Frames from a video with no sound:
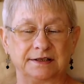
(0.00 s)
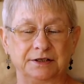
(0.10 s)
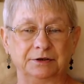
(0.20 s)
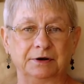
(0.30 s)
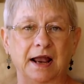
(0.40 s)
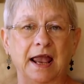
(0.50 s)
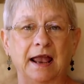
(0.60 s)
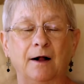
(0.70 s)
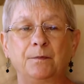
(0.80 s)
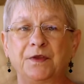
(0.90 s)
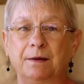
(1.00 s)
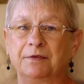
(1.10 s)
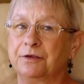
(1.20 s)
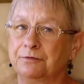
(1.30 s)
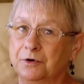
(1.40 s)
to help them
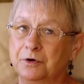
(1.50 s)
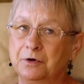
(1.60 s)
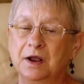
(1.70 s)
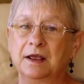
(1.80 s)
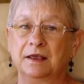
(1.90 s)
through